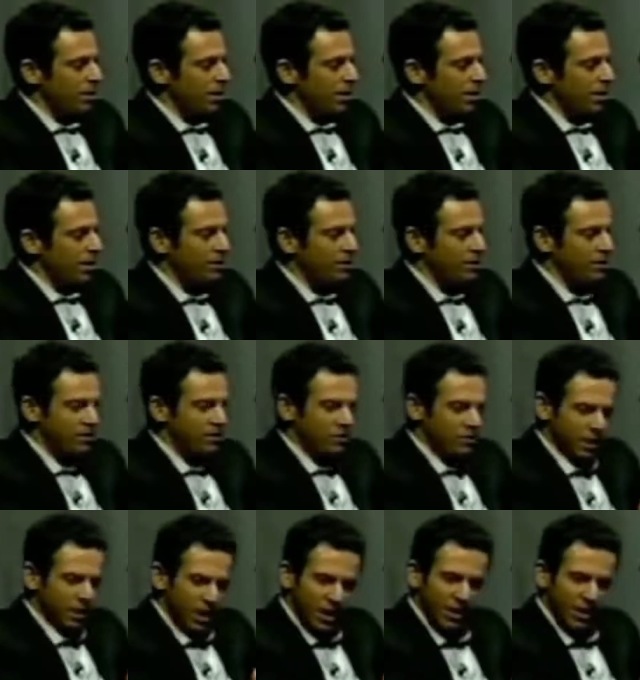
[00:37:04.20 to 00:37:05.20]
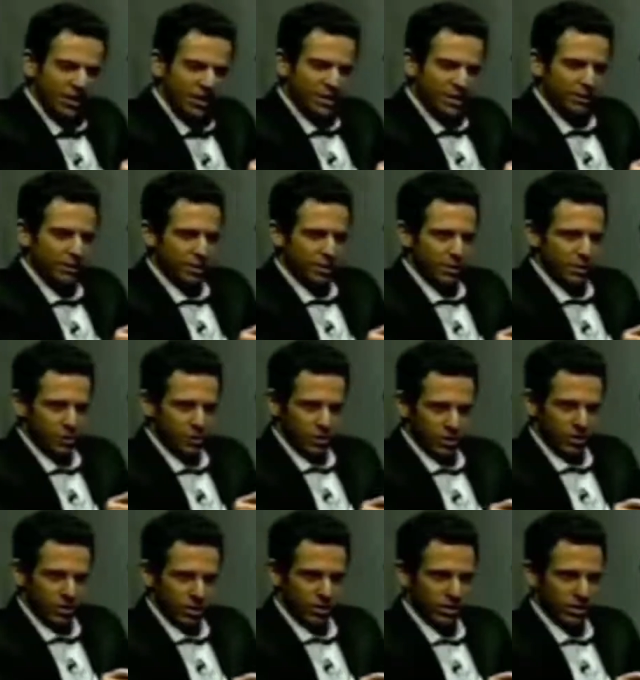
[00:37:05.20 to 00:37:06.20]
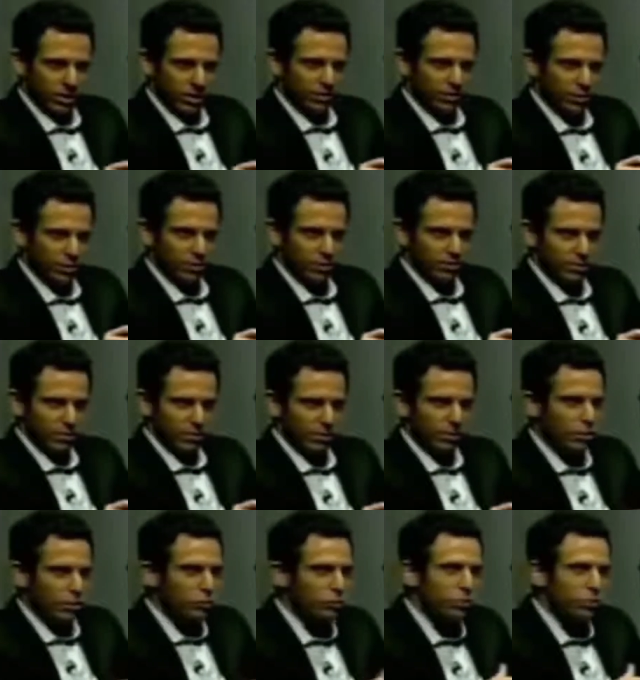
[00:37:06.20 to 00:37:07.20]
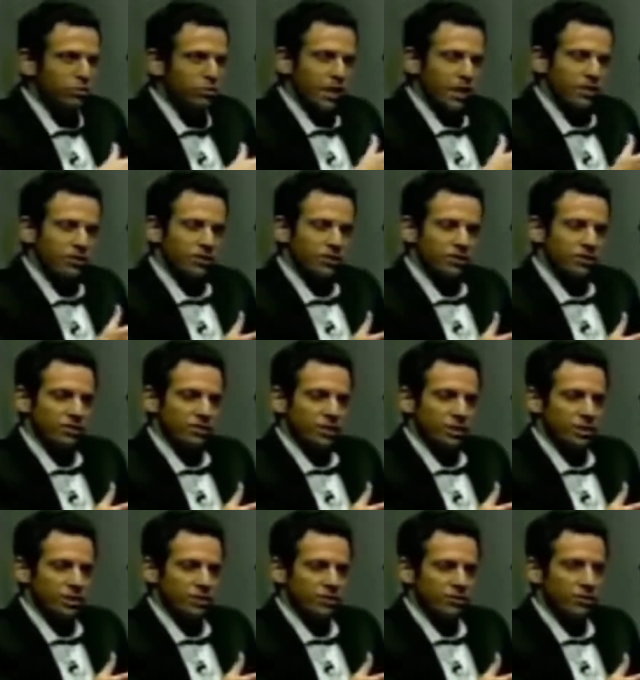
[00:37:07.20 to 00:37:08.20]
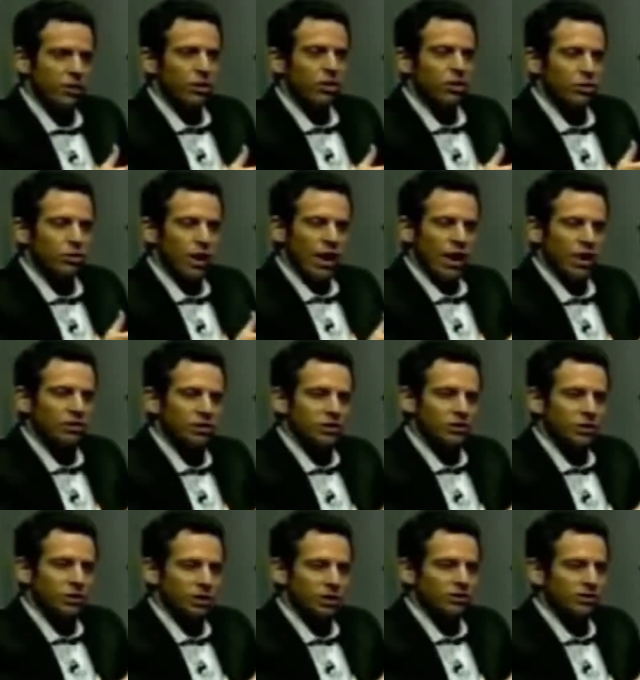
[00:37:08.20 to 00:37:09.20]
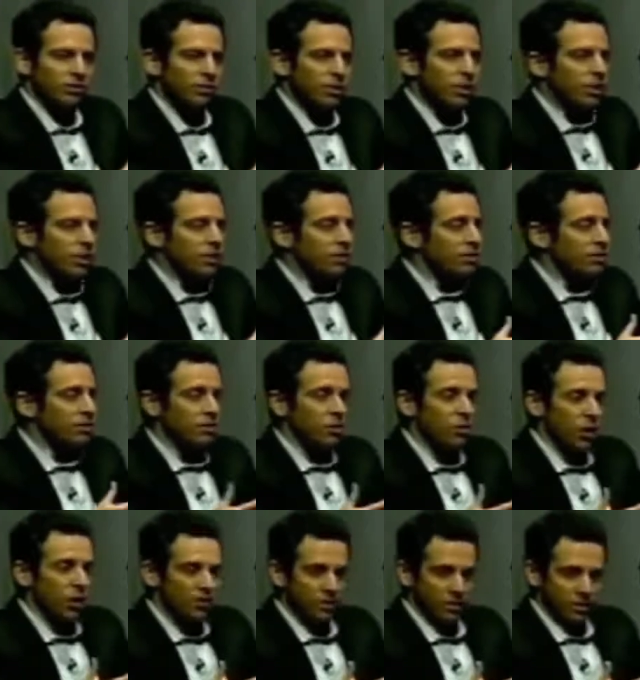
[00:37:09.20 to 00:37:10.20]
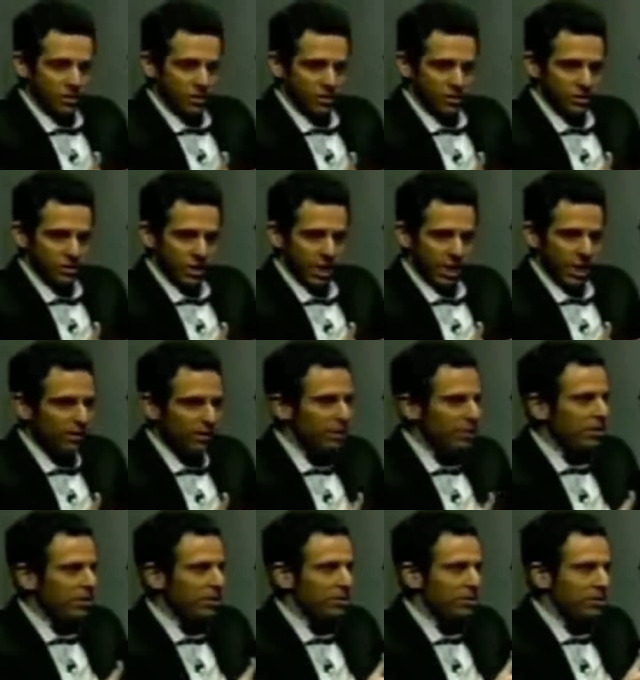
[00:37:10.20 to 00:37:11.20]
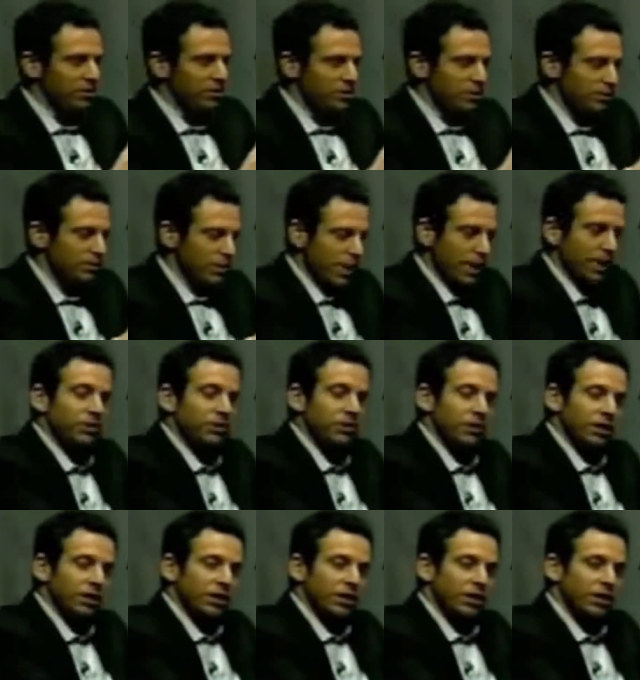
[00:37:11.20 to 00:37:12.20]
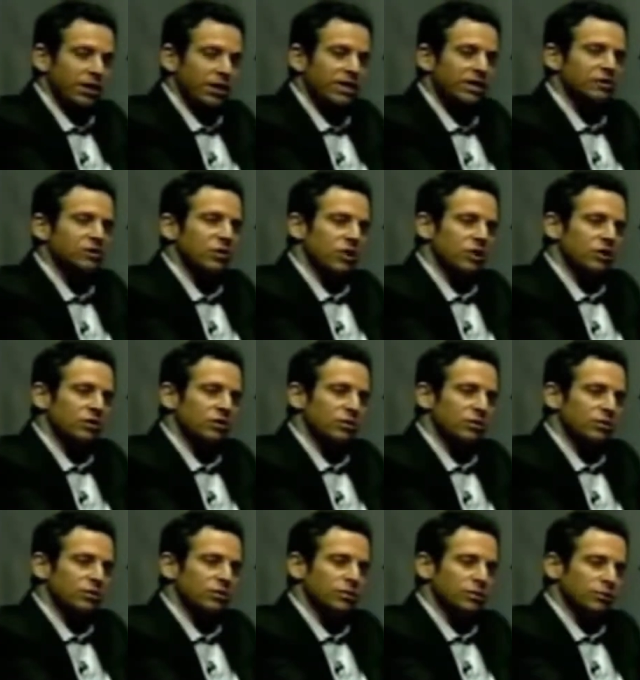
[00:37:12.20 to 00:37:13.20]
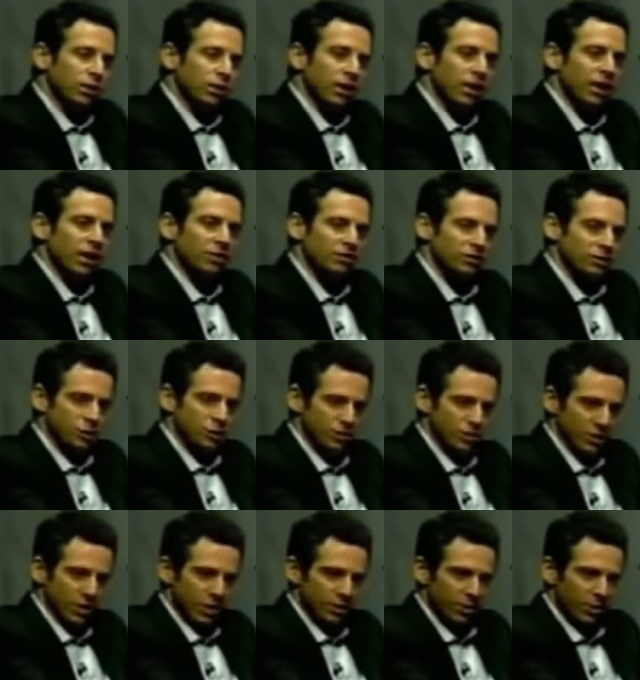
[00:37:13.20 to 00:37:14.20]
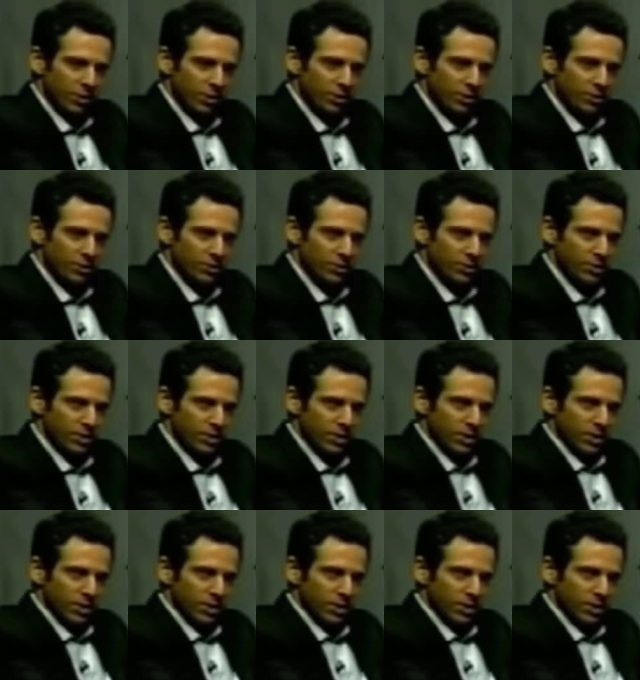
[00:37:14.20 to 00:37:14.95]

uh, it is a tiny minority of people who profess these things who actually believe them. There's no evidence for that. I mean, there, there is an apparently an inexhaustible supply of suicide bombers.